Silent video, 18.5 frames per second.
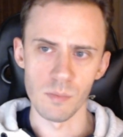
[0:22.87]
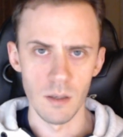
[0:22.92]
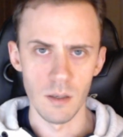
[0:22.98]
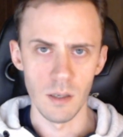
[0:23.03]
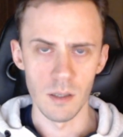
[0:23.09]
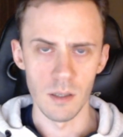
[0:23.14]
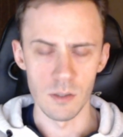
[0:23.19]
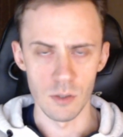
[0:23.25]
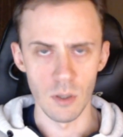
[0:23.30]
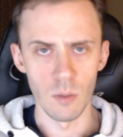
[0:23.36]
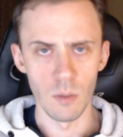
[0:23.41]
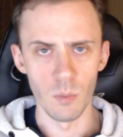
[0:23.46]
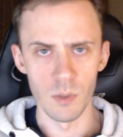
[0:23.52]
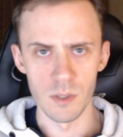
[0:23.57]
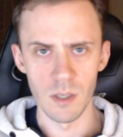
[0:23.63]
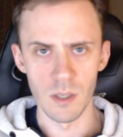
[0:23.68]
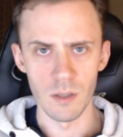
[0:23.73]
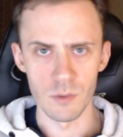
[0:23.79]
As
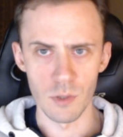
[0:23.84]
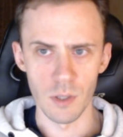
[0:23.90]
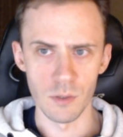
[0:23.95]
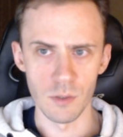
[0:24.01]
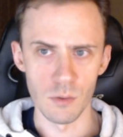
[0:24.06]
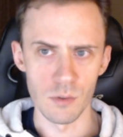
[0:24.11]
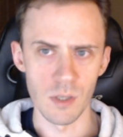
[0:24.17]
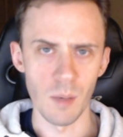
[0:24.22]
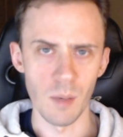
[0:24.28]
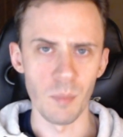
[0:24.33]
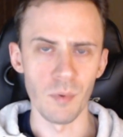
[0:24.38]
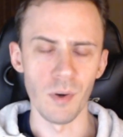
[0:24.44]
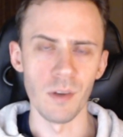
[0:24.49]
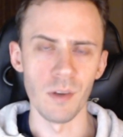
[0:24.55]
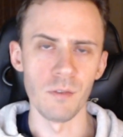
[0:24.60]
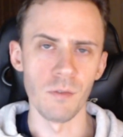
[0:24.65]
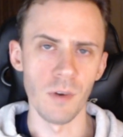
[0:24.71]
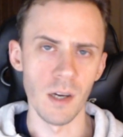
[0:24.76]
always, I'll try to
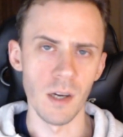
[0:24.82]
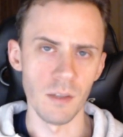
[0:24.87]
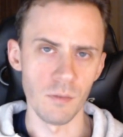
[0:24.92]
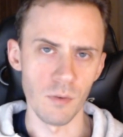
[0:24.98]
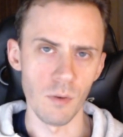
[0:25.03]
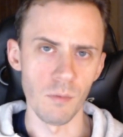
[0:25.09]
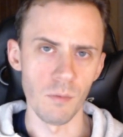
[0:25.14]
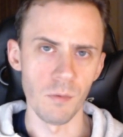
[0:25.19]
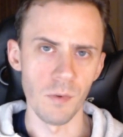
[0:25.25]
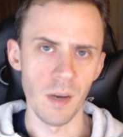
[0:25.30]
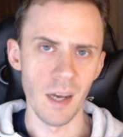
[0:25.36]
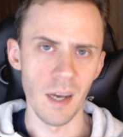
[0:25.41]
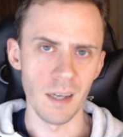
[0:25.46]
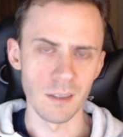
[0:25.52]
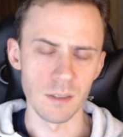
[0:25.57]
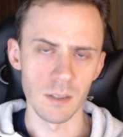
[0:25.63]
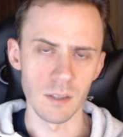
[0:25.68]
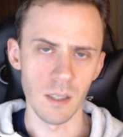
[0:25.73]
separate fact from
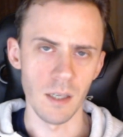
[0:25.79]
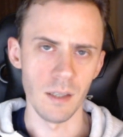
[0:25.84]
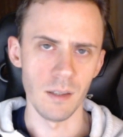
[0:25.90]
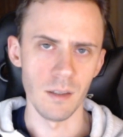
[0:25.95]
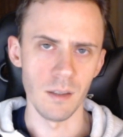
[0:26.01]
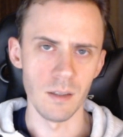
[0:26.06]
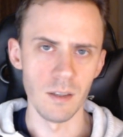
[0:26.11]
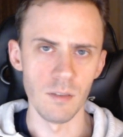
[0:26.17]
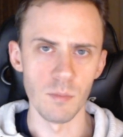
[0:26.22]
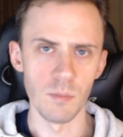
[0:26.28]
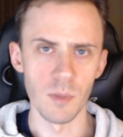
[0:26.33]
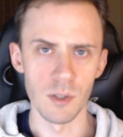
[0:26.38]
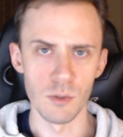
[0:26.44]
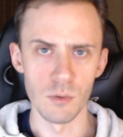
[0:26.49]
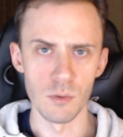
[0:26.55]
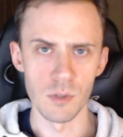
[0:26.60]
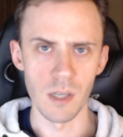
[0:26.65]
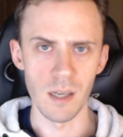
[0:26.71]
facts and give my
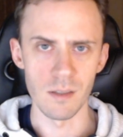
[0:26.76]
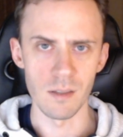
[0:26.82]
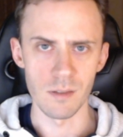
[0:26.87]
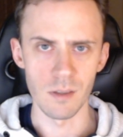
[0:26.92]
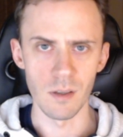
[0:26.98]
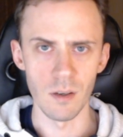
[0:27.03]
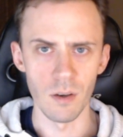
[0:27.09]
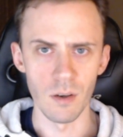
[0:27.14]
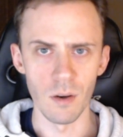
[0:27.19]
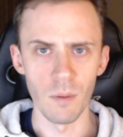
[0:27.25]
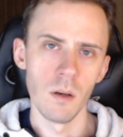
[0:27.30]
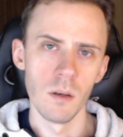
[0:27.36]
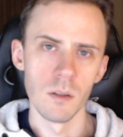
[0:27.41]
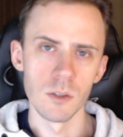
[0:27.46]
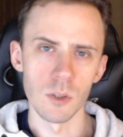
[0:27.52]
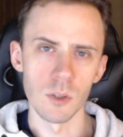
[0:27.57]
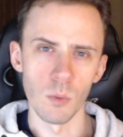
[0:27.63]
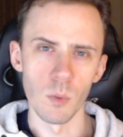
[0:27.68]
2 cents here.
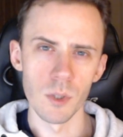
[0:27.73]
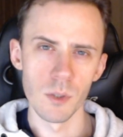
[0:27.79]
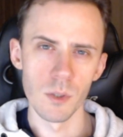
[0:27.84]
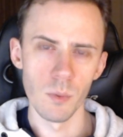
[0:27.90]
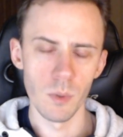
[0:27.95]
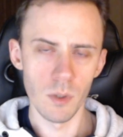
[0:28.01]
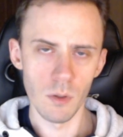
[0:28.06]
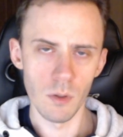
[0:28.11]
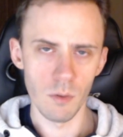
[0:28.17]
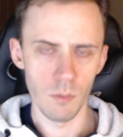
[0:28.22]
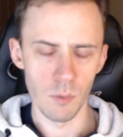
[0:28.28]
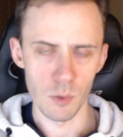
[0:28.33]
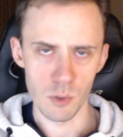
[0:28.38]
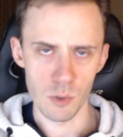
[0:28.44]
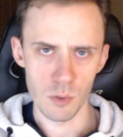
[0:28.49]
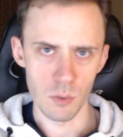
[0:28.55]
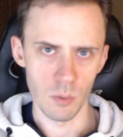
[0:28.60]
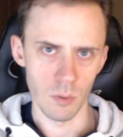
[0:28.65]
So what do we know for
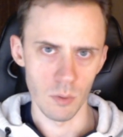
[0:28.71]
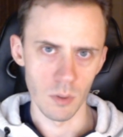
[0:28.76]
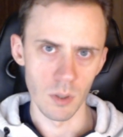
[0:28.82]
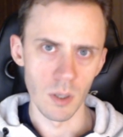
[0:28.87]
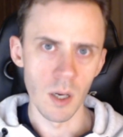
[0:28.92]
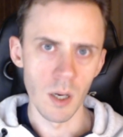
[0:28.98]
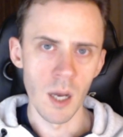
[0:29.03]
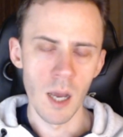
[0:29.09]
sure?